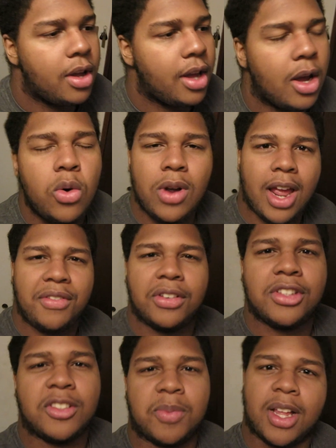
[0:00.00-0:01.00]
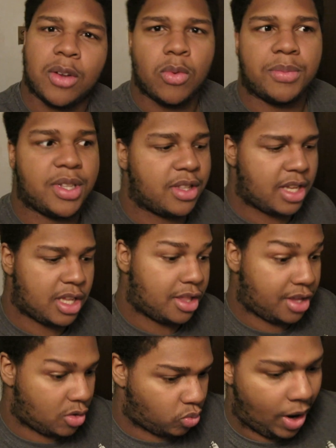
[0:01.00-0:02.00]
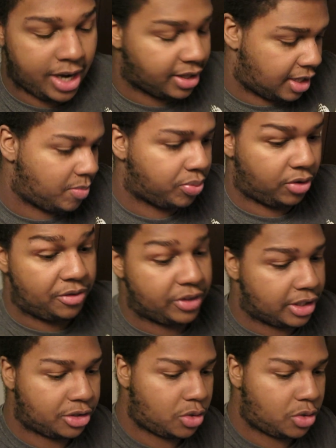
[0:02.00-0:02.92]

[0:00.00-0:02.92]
who gave all these black women the right, the privilege?